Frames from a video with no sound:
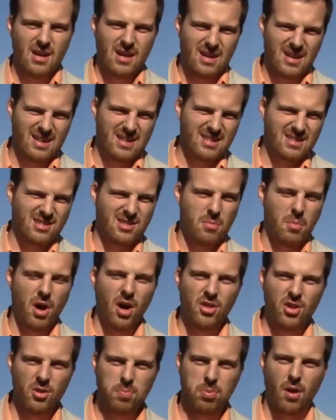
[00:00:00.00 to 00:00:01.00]
uh, some
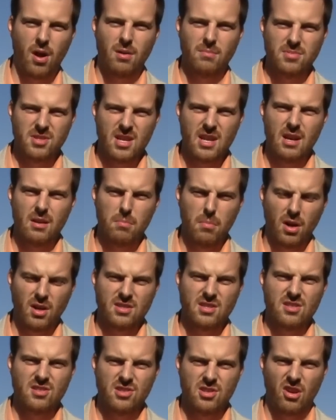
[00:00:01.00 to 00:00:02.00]
other problems in and
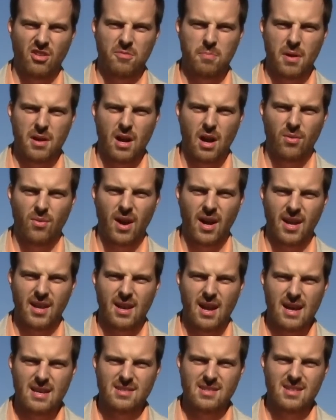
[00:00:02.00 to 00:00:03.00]
amongst itself by not
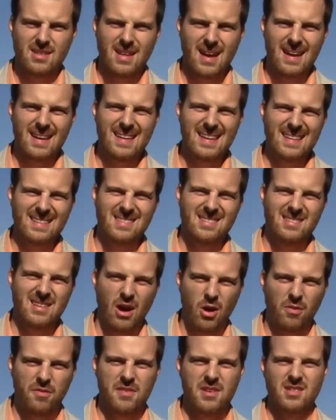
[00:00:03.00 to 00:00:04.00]
recognizing that
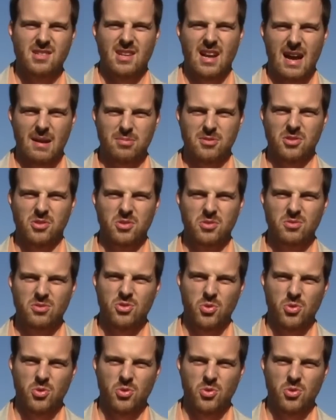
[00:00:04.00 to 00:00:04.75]
itself is an absolute